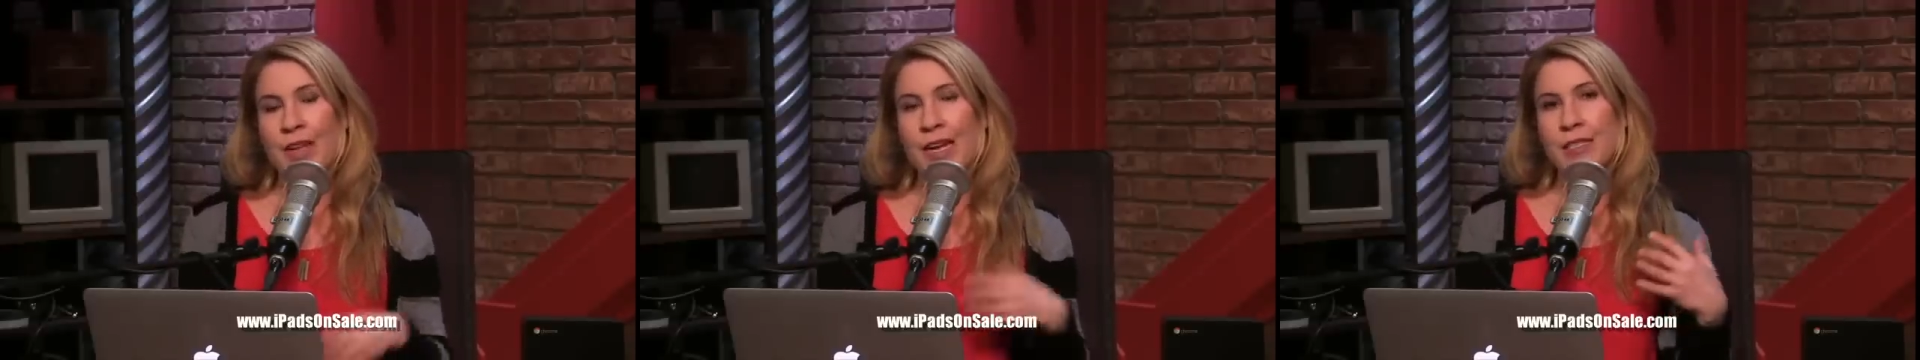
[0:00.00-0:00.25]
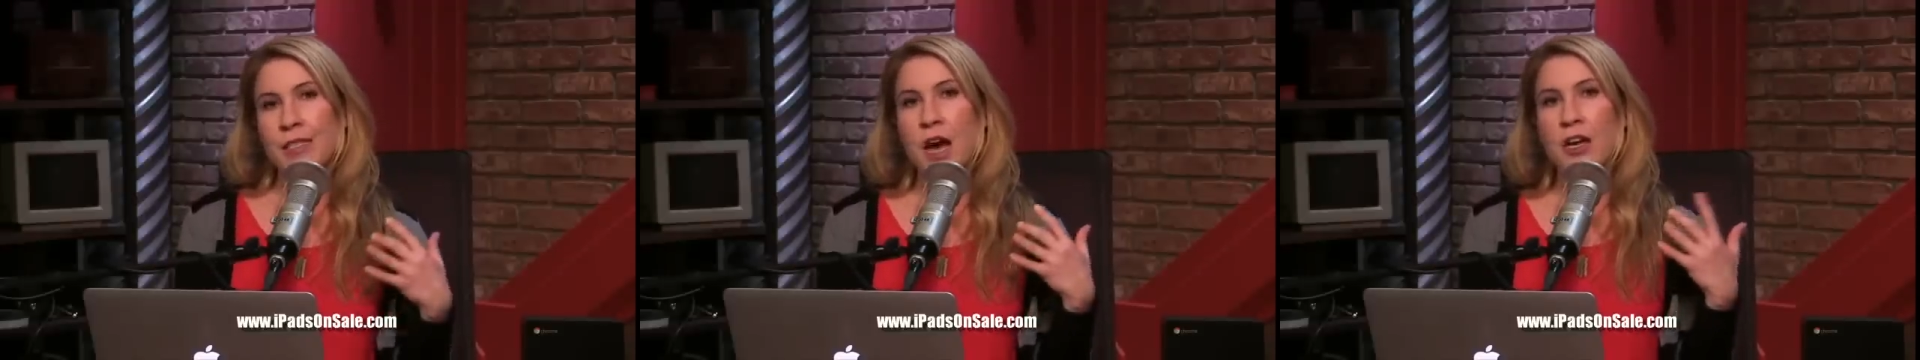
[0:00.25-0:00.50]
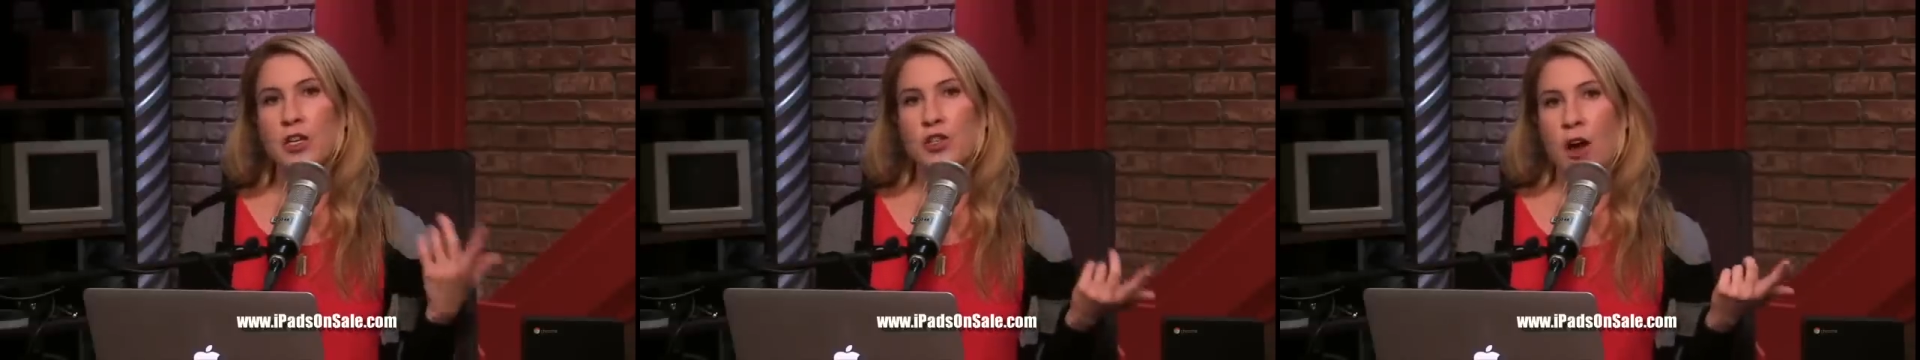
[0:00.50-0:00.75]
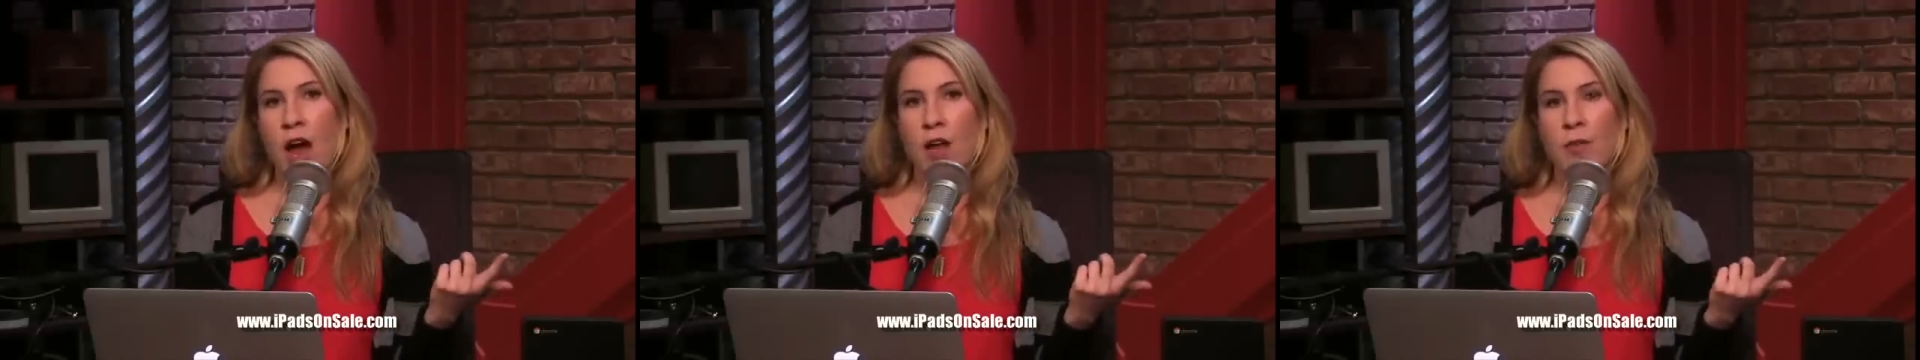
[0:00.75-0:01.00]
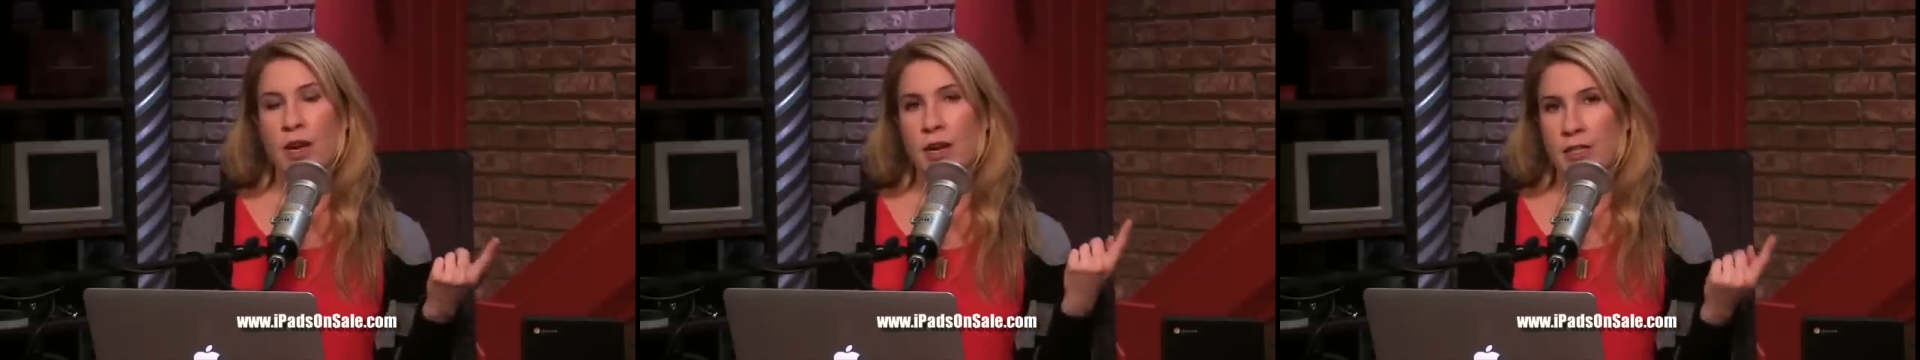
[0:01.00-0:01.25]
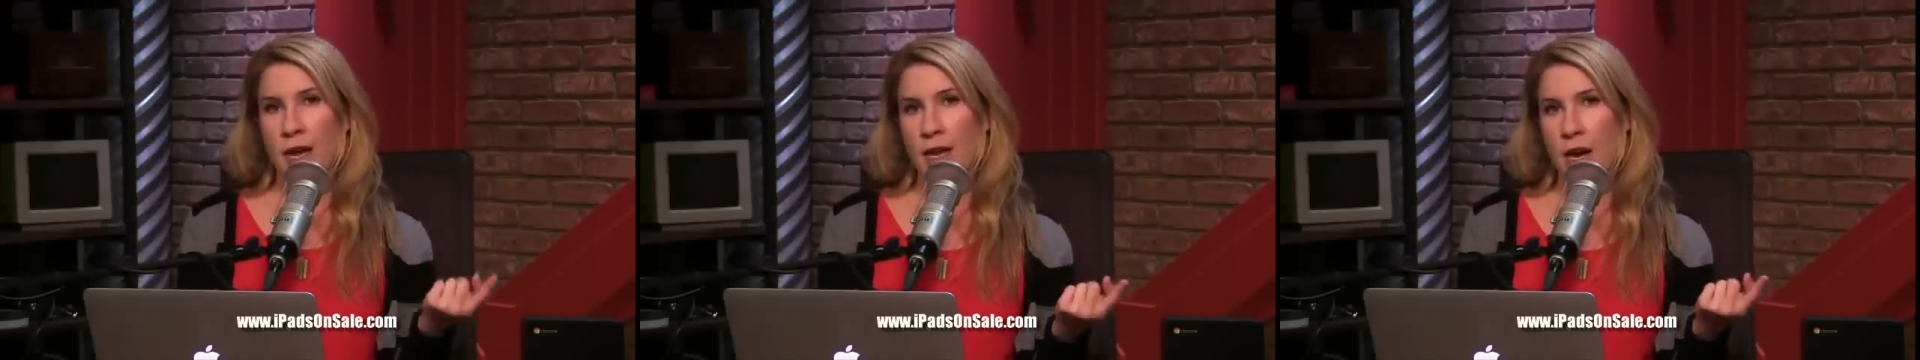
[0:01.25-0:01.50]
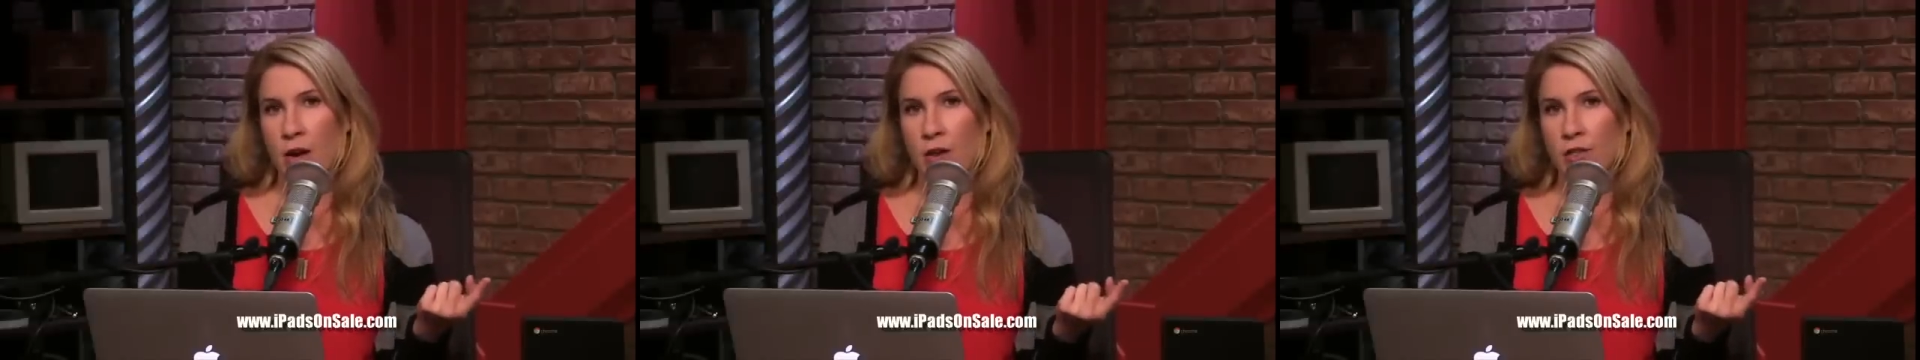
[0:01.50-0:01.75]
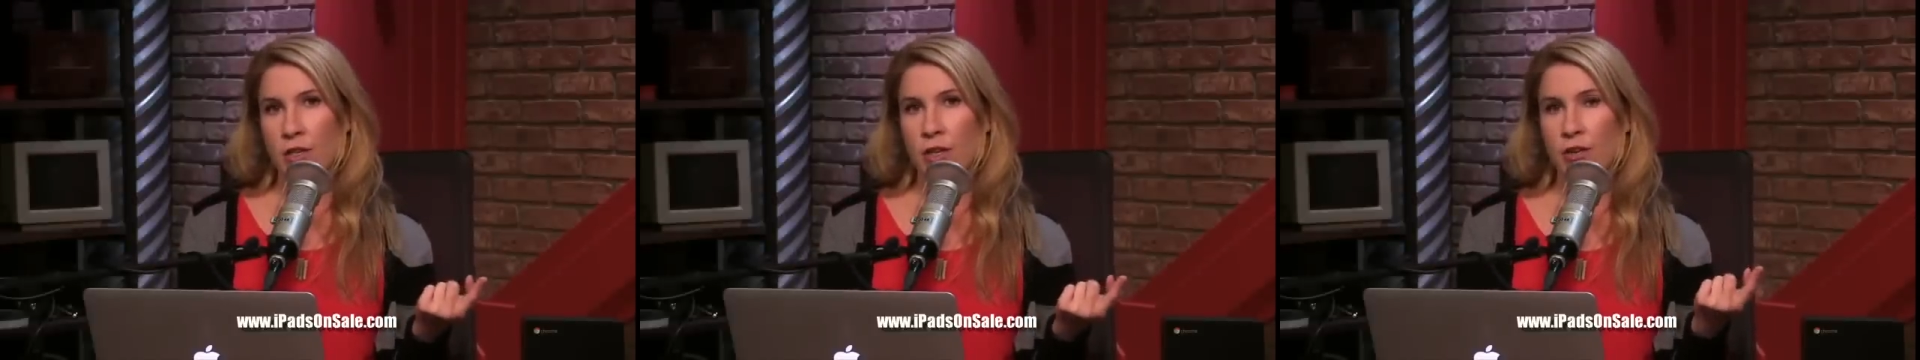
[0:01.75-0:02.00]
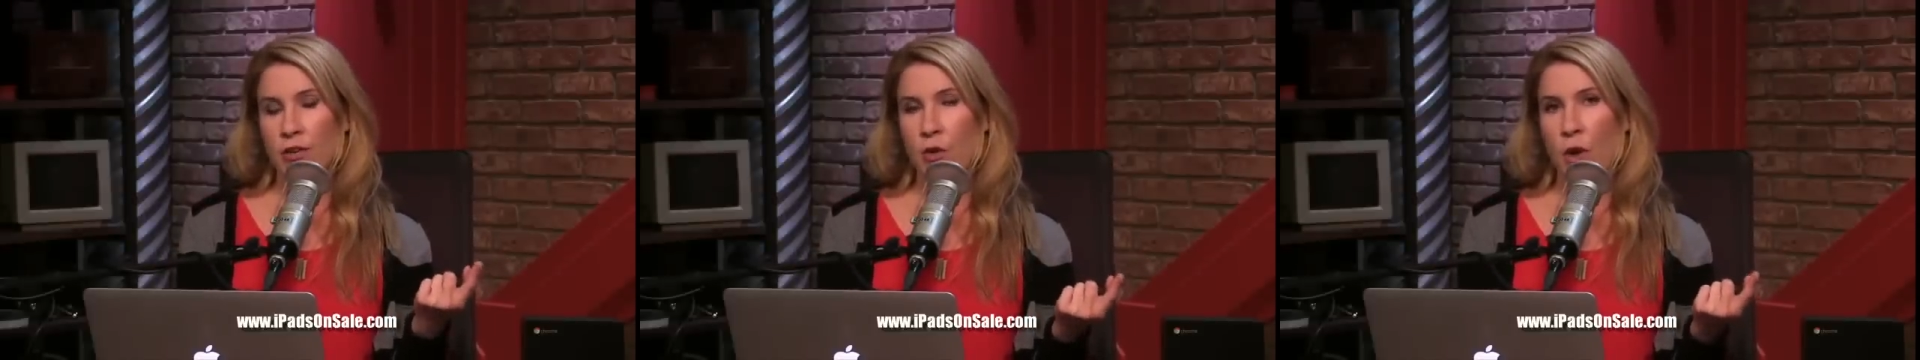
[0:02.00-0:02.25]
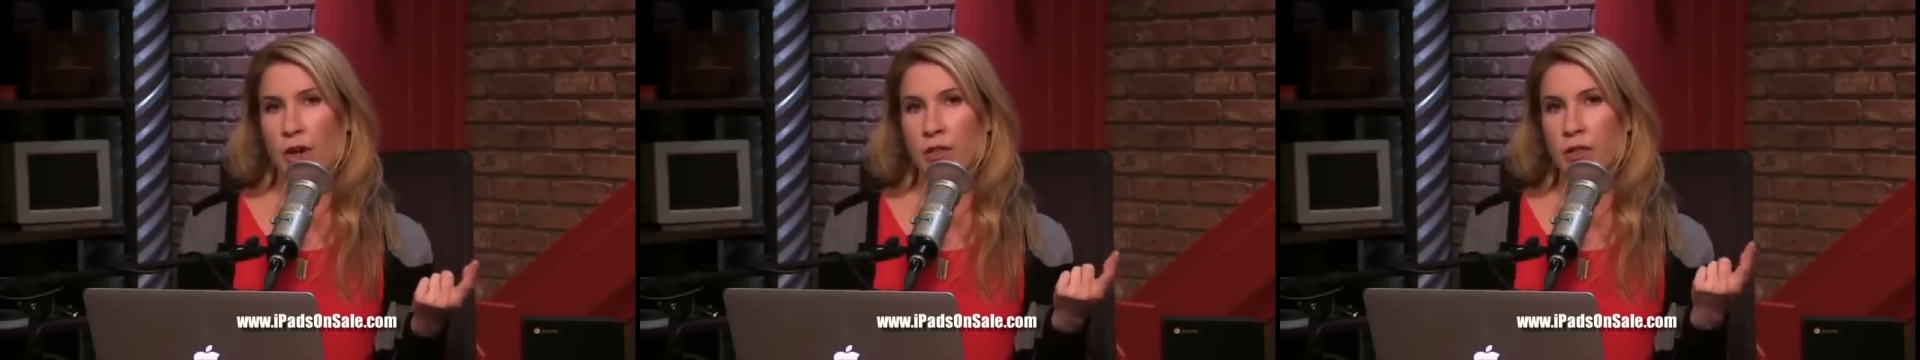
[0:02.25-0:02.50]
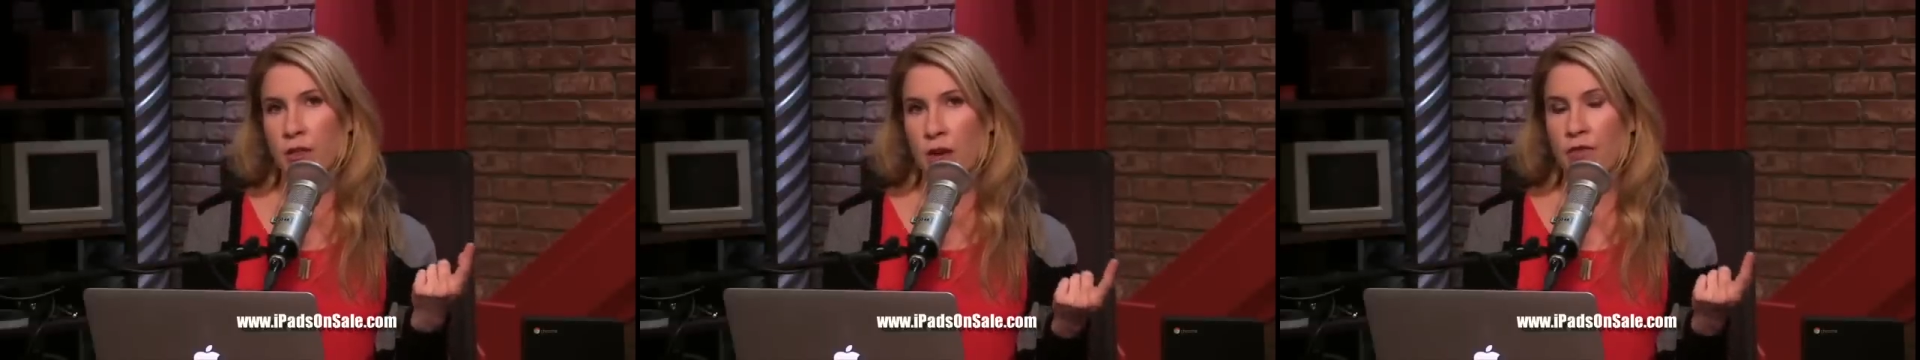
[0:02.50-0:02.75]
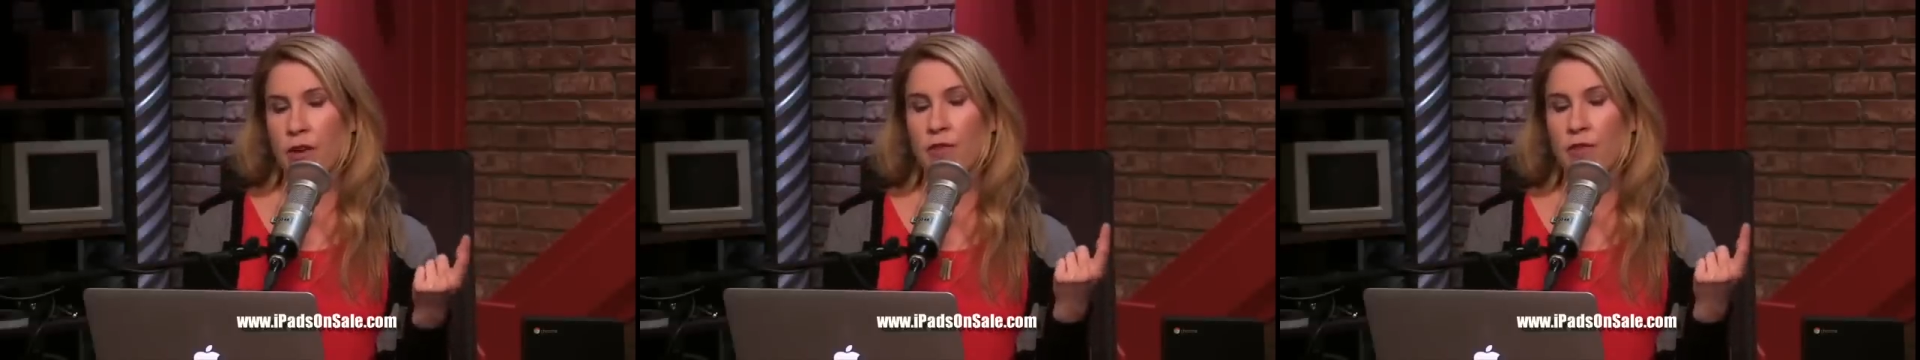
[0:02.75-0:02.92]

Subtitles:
it's not a try because I guarantee you're going to love it.